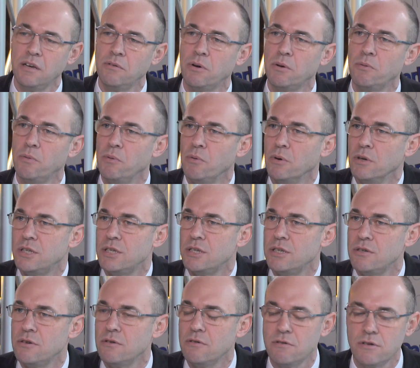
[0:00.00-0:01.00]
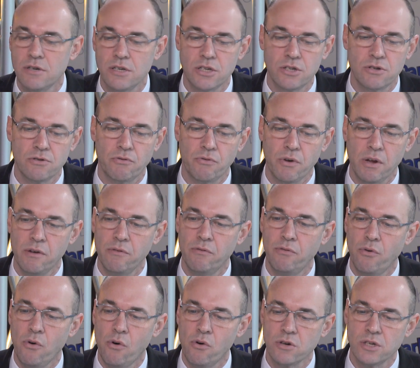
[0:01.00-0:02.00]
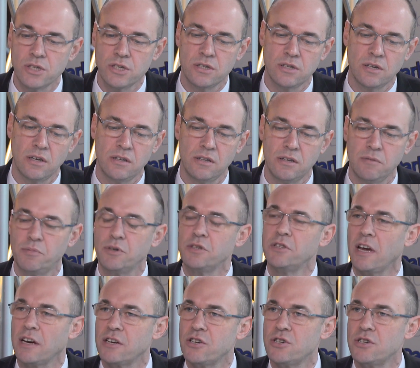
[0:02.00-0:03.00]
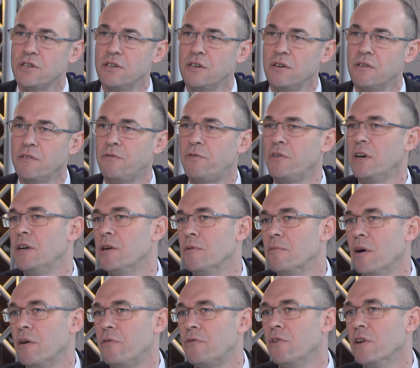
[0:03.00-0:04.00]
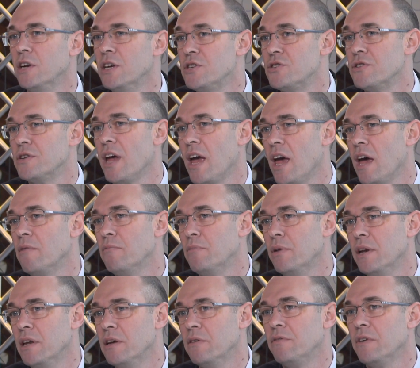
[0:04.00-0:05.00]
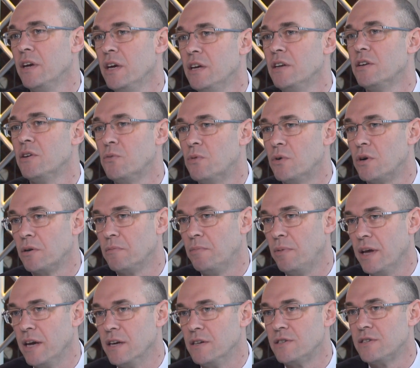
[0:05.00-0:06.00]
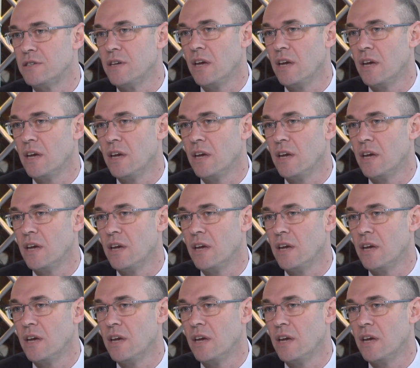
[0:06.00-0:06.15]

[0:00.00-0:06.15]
what we want to do is to reinforce the protection of freedom of religion and belief in the workplace.